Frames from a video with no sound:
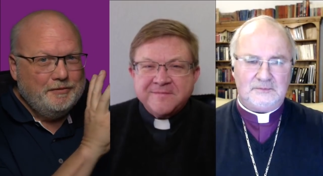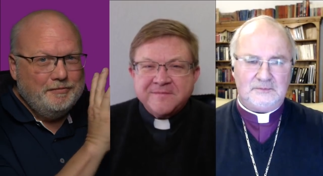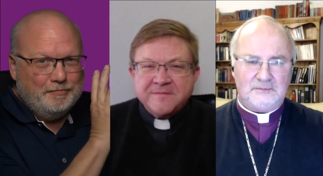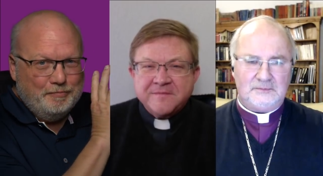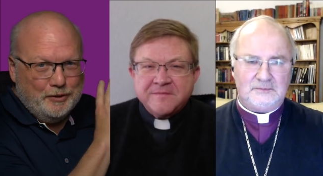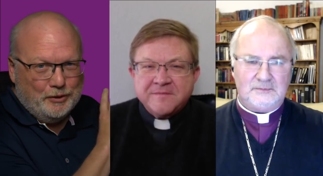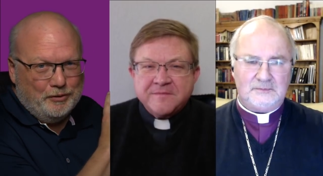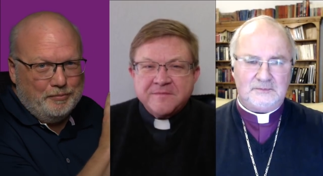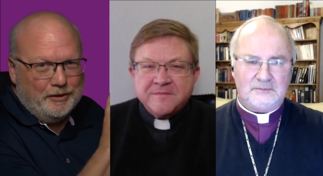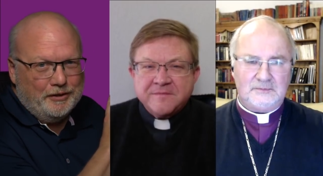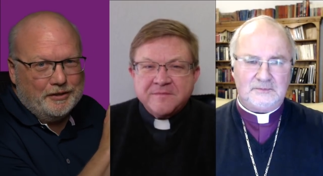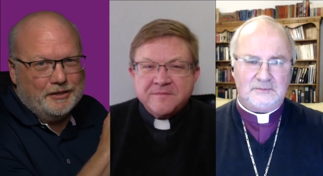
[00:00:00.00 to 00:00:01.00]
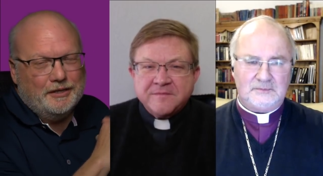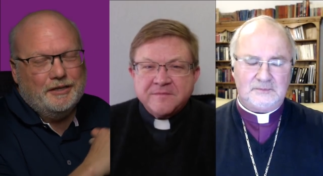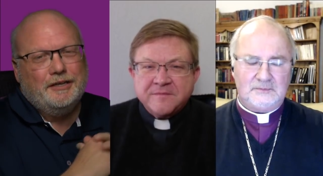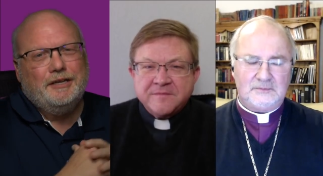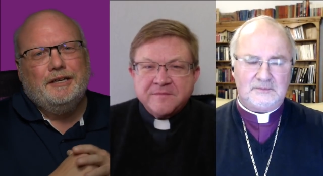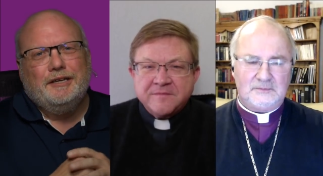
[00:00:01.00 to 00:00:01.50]
Speaker 1: of Middle
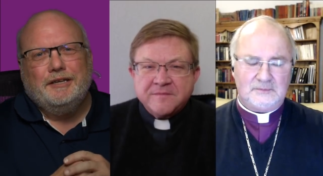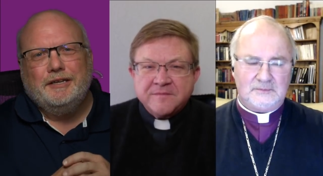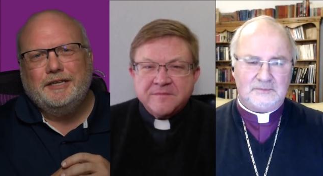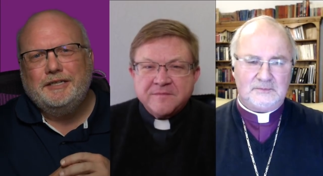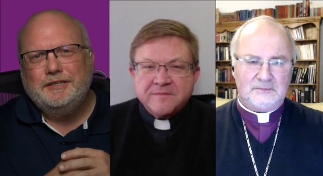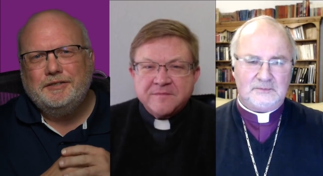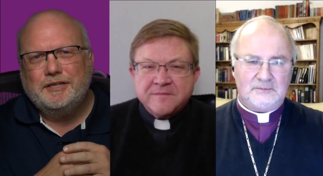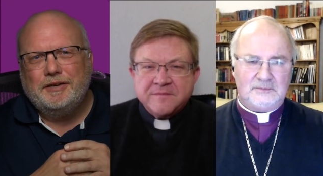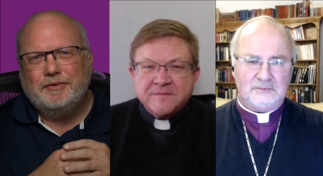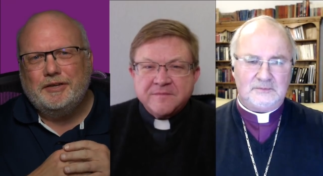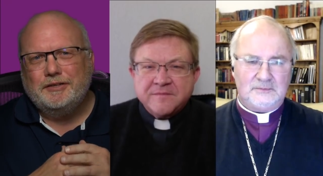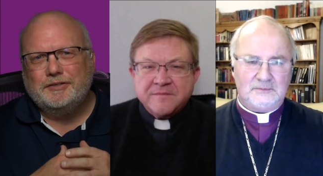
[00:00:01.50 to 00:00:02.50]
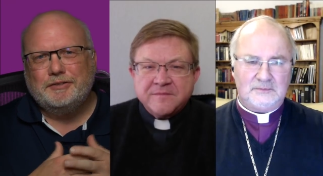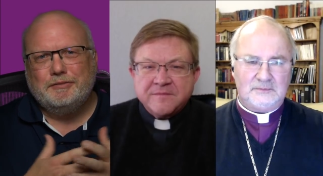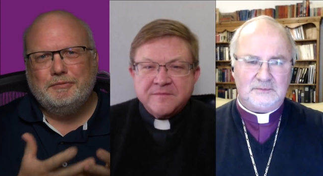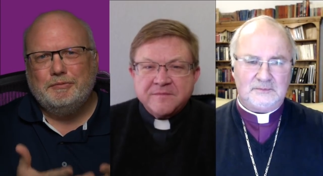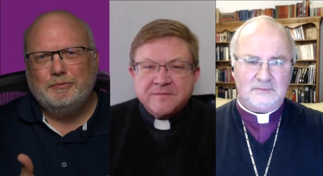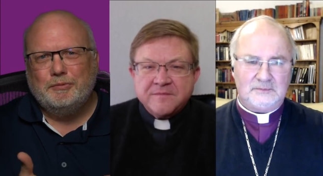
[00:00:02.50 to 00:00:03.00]
America, nineteen seventies.
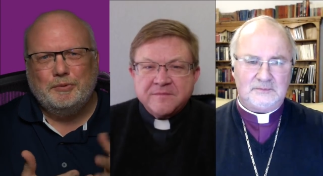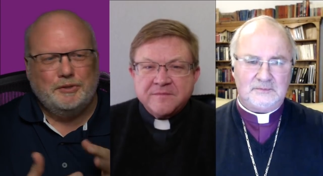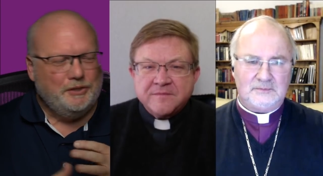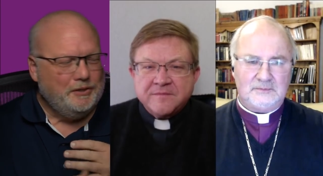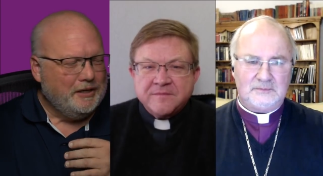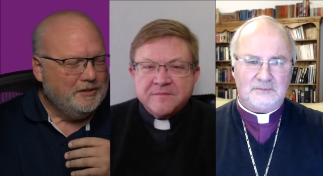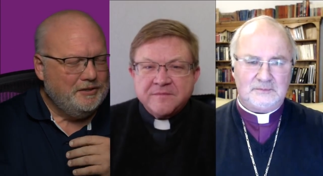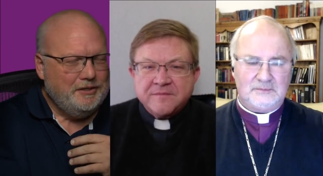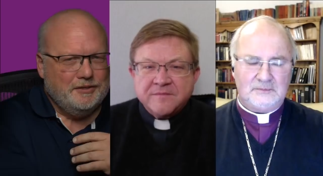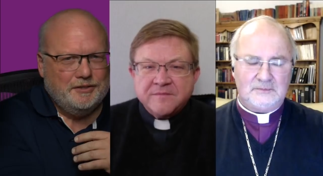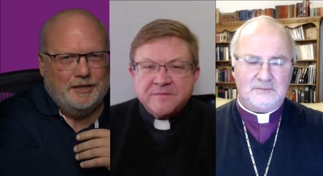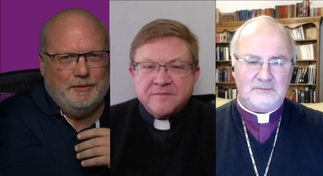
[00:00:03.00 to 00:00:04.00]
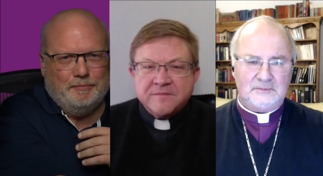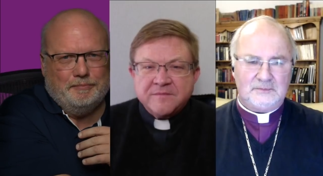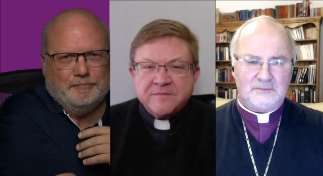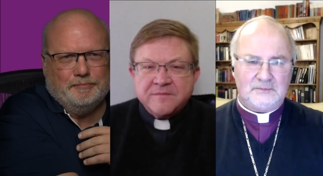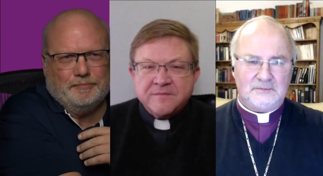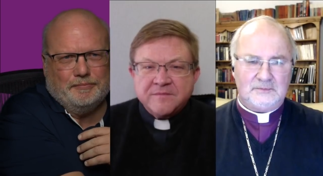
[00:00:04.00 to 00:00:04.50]
Do you guys see the same?
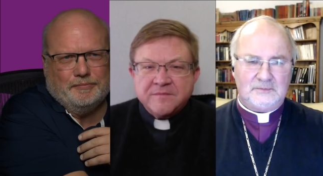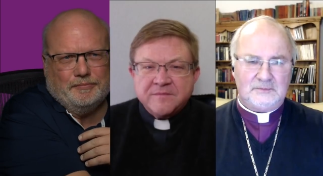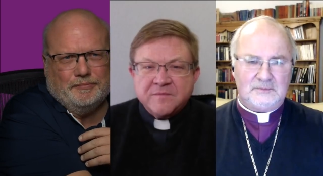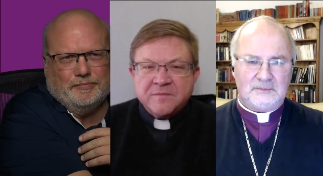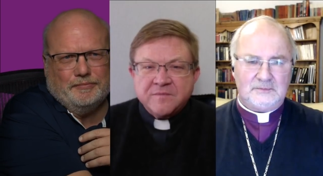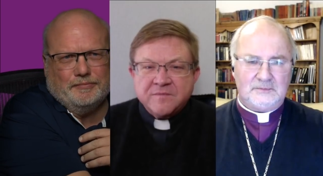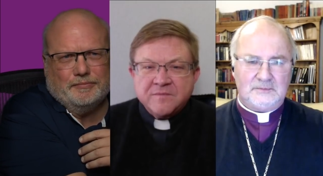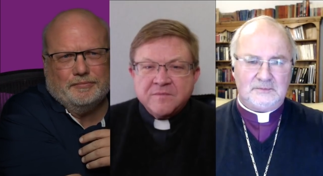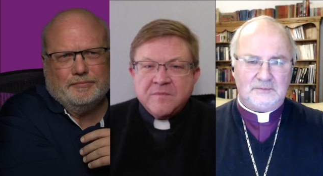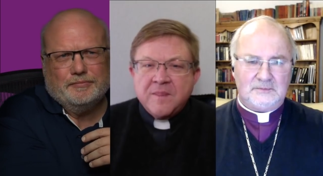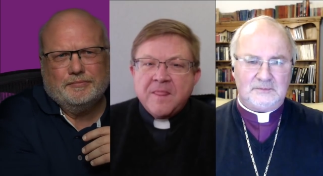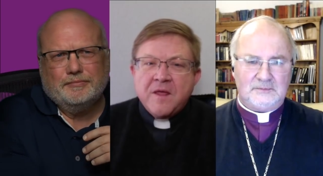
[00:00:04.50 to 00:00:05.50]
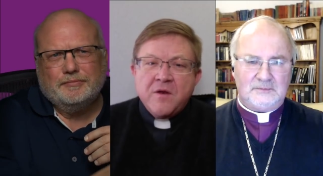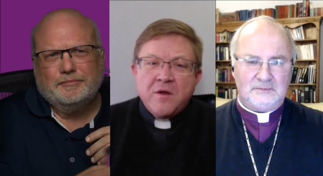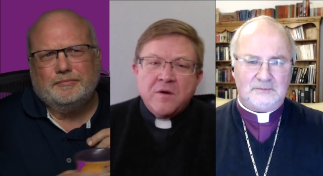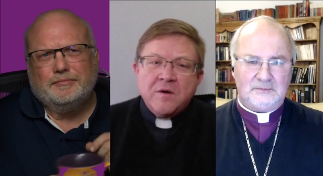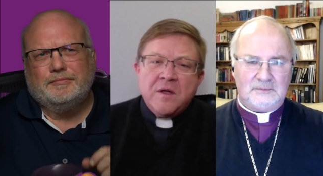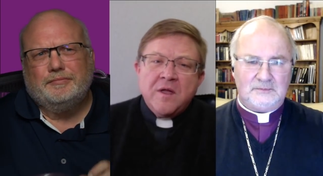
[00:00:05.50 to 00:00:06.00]

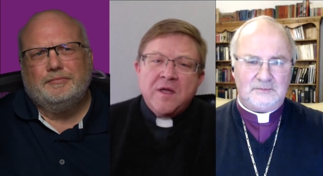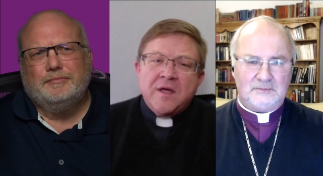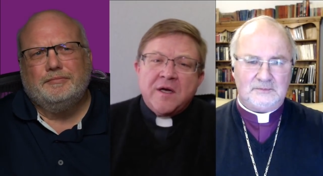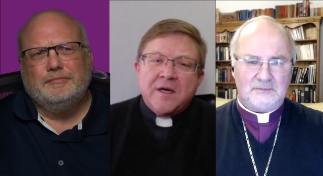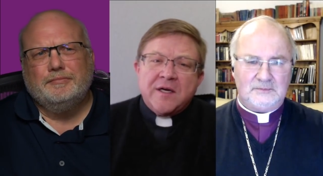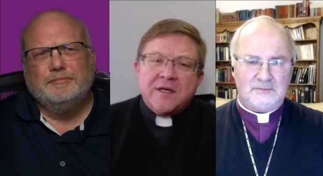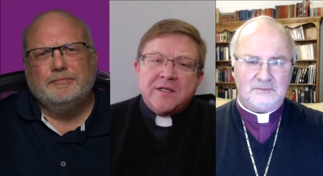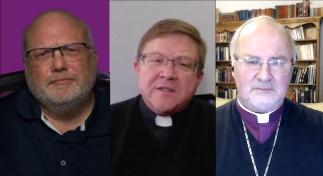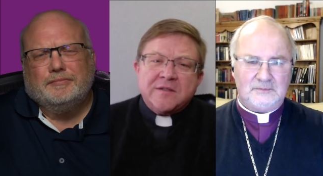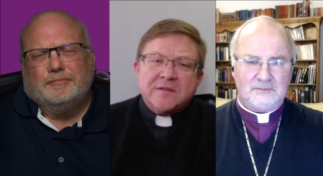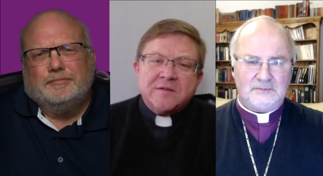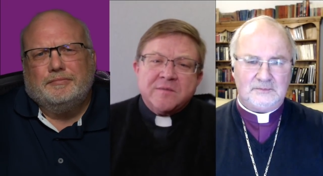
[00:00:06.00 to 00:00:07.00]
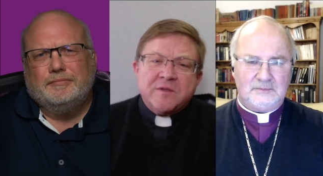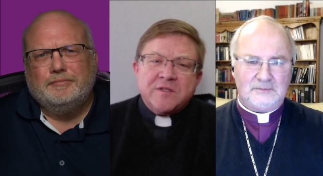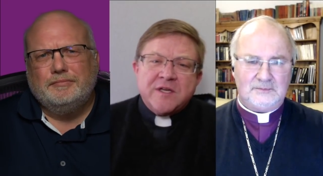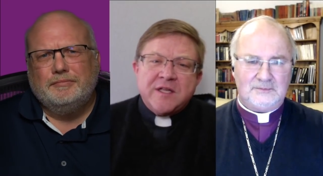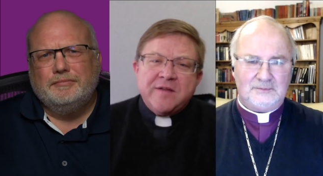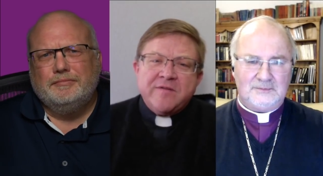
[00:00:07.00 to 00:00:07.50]
Speaker 2: No, uh, because
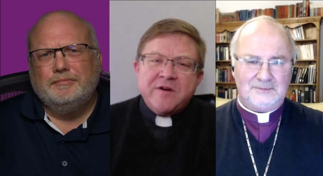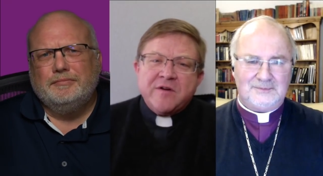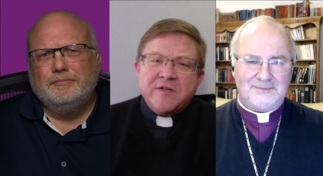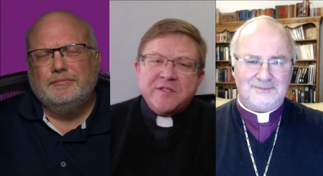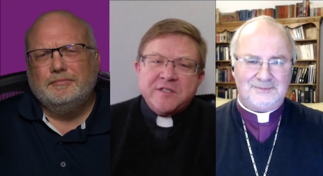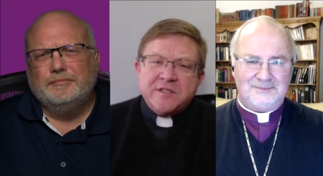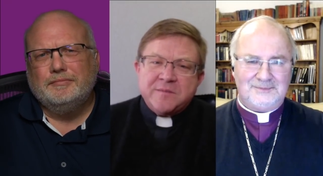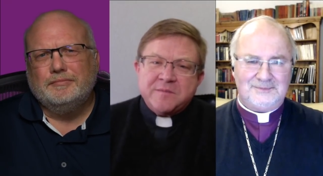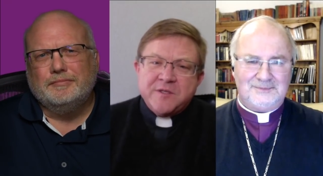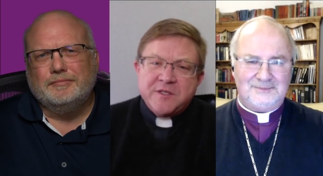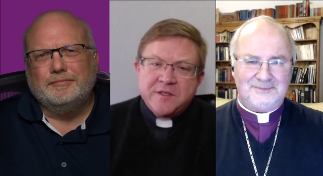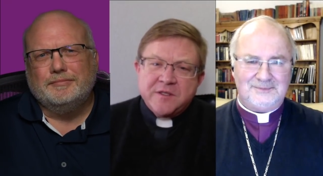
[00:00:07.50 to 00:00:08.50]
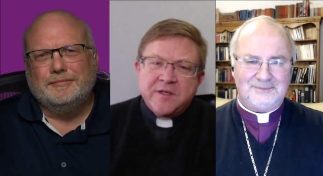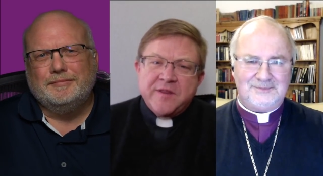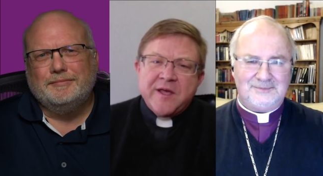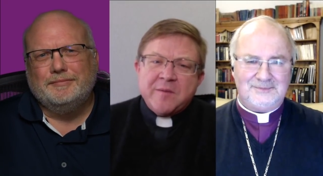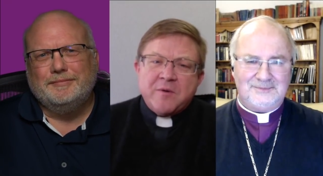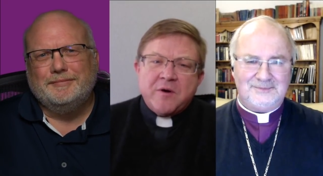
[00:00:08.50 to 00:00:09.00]
I live in Christendom still, in
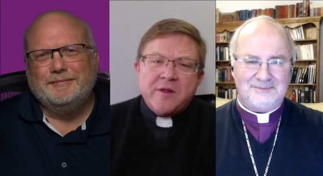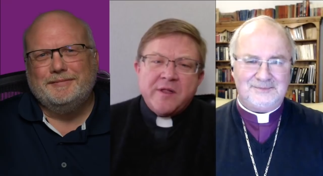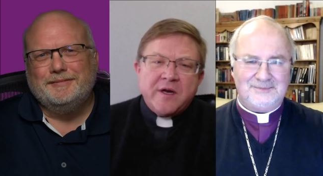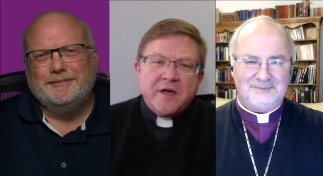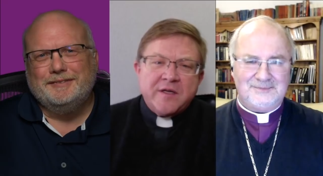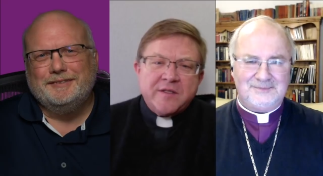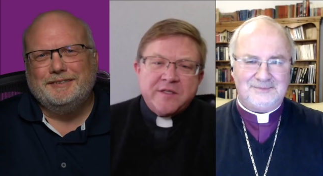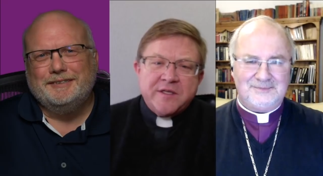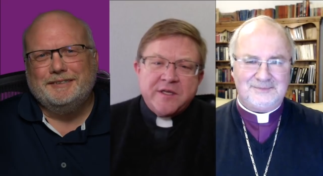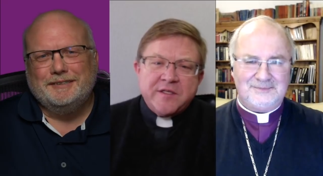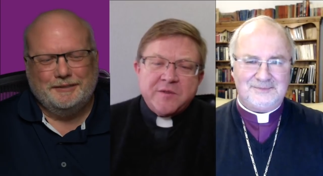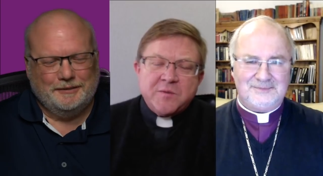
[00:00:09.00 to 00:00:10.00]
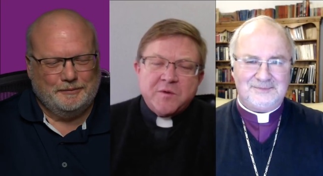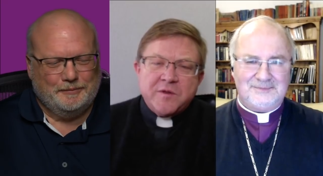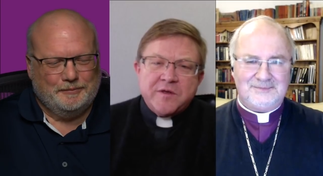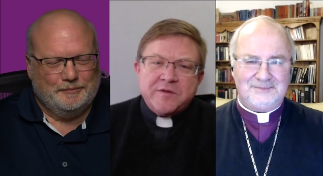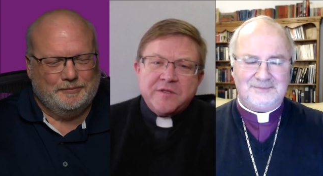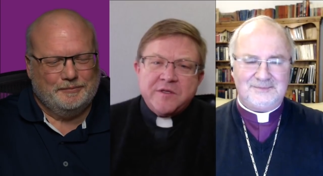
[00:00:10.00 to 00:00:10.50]
that part of the United States where
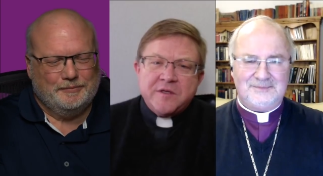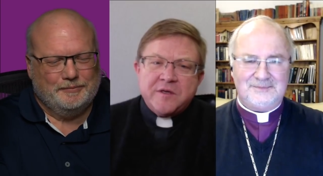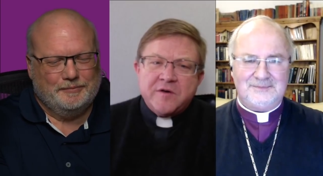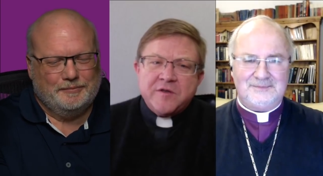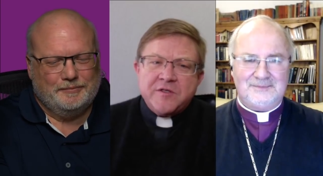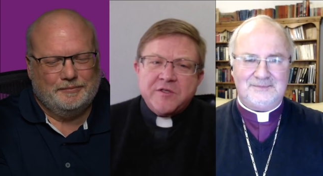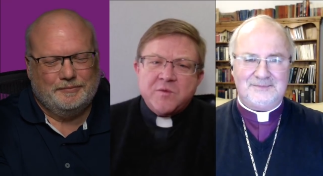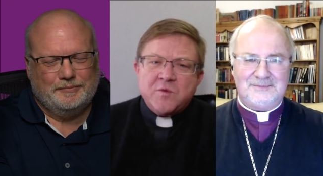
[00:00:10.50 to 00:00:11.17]
there's still a Christian